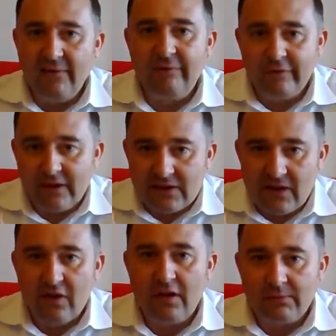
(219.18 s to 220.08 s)

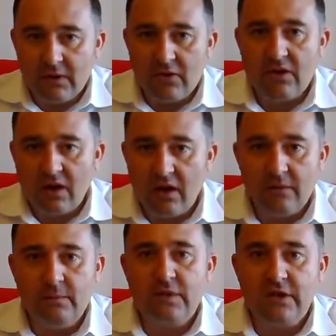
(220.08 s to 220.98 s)
Every time you
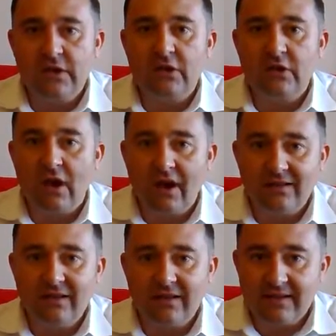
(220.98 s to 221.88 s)
come to
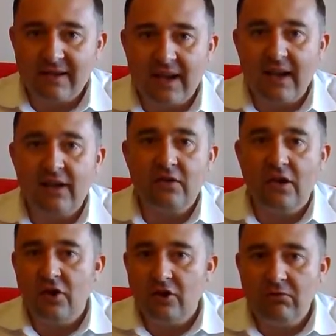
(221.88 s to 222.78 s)

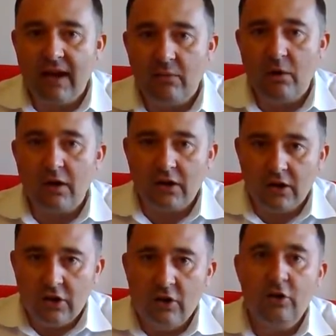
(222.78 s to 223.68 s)
understand a new network,